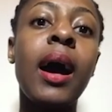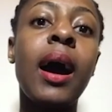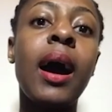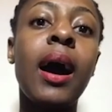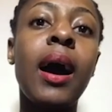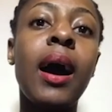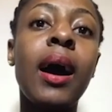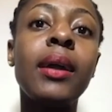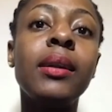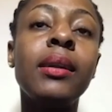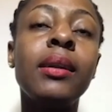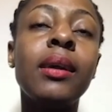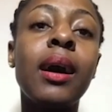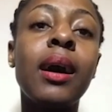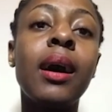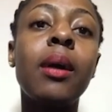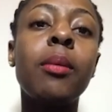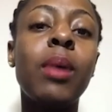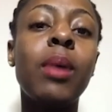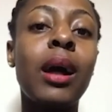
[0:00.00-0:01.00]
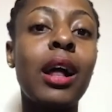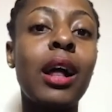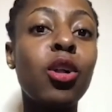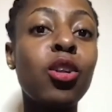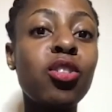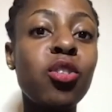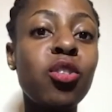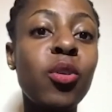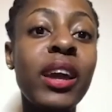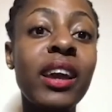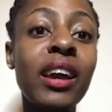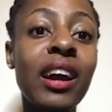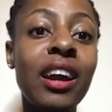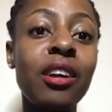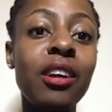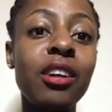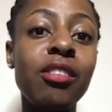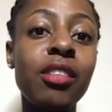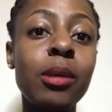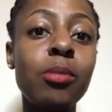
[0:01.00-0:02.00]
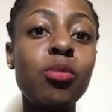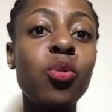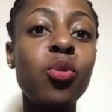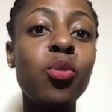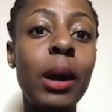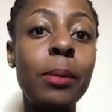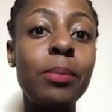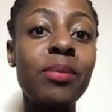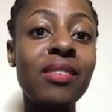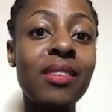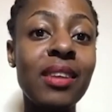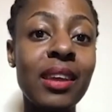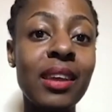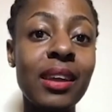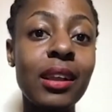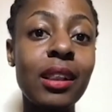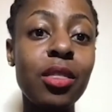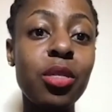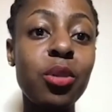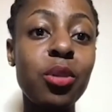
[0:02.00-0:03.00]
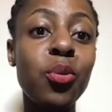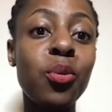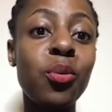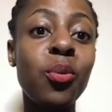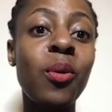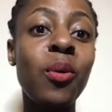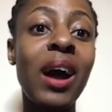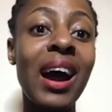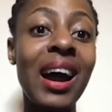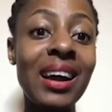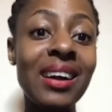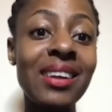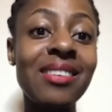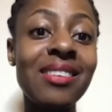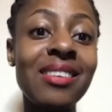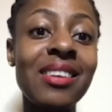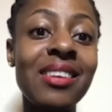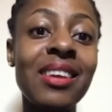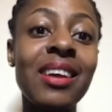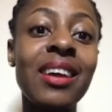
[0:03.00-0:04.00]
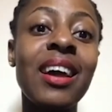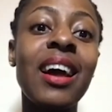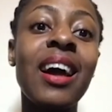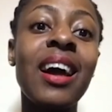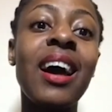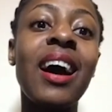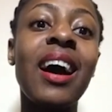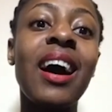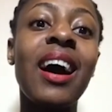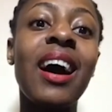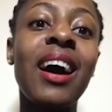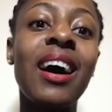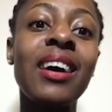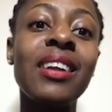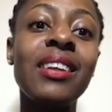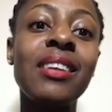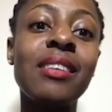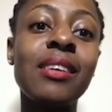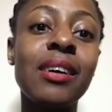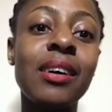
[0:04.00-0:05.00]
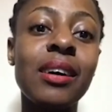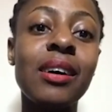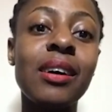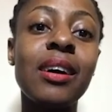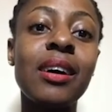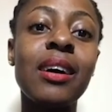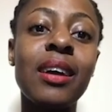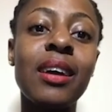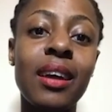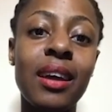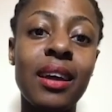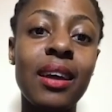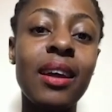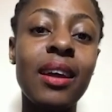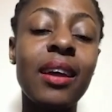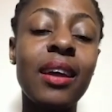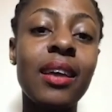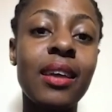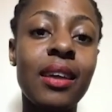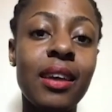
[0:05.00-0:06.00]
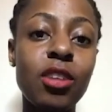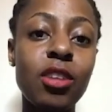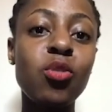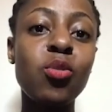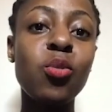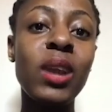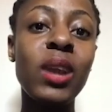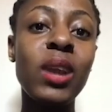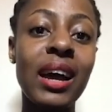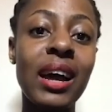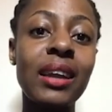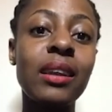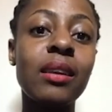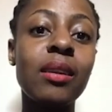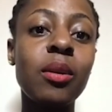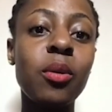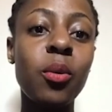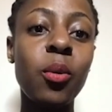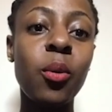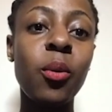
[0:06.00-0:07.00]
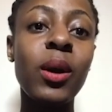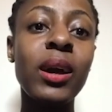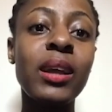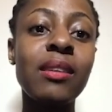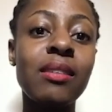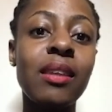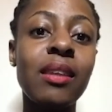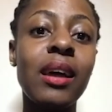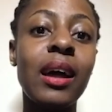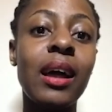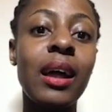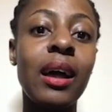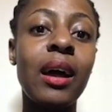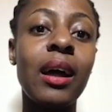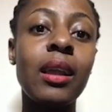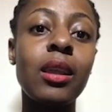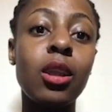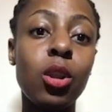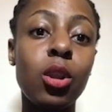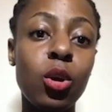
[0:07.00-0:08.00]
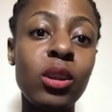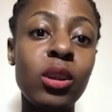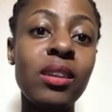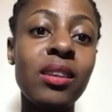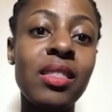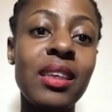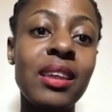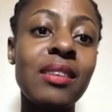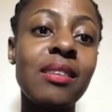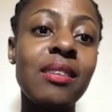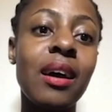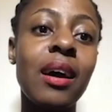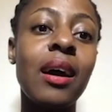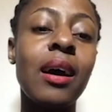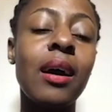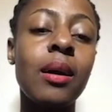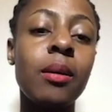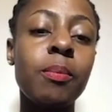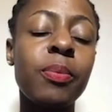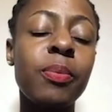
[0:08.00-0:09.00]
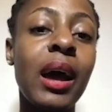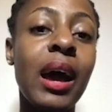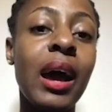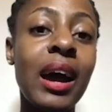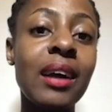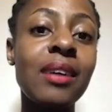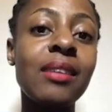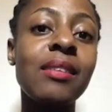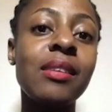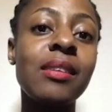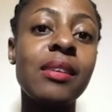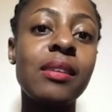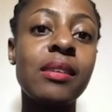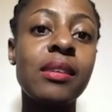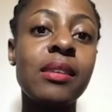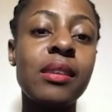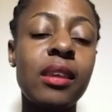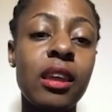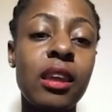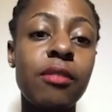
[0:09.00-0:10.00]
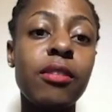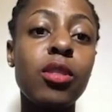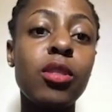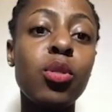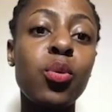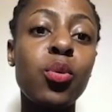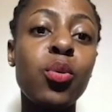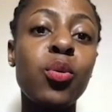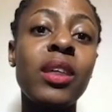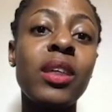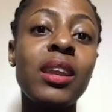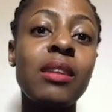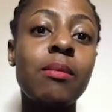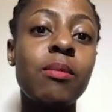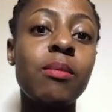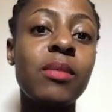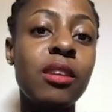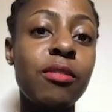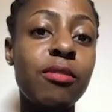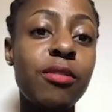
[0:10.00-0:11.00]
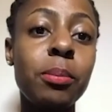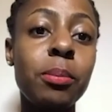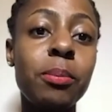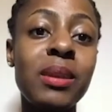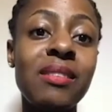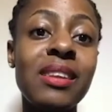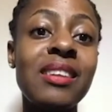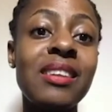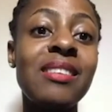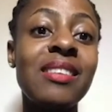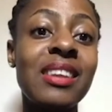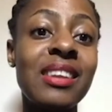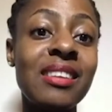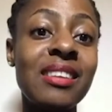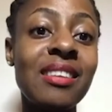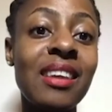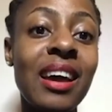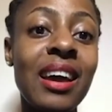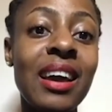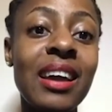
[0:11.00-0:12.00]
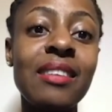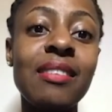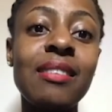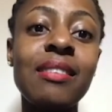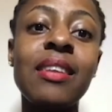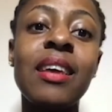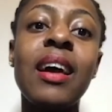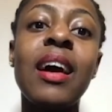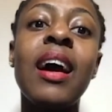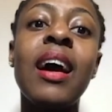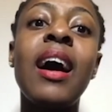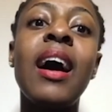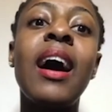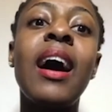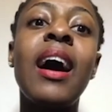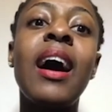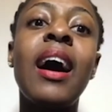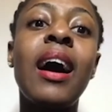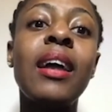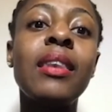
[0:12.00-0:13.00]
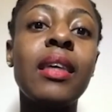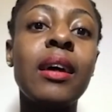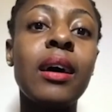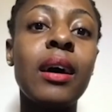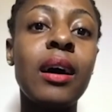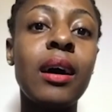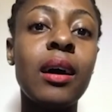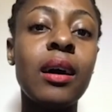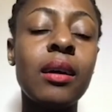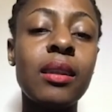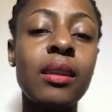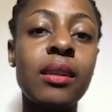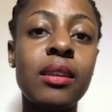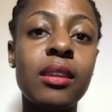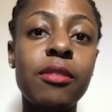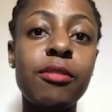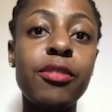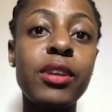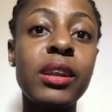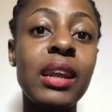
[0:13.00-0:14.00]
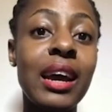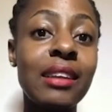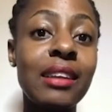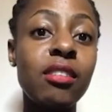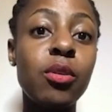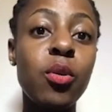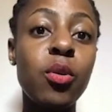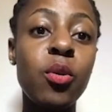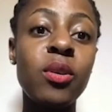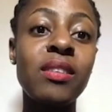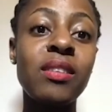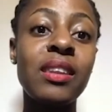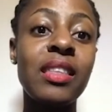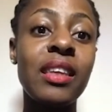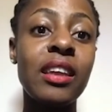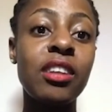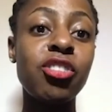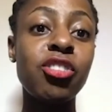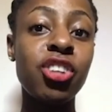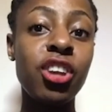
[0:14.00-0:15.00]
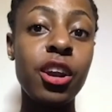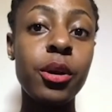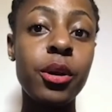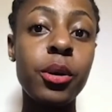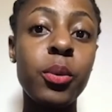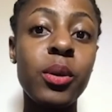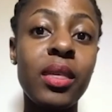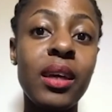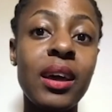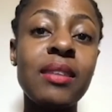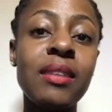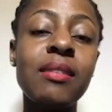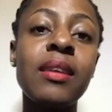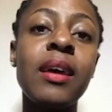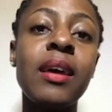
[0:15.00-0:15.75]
And I also encourage them to upskill through ACT and get to learn quite a lot that ACT is giving through the different business insights and different articles that they're sharing with us.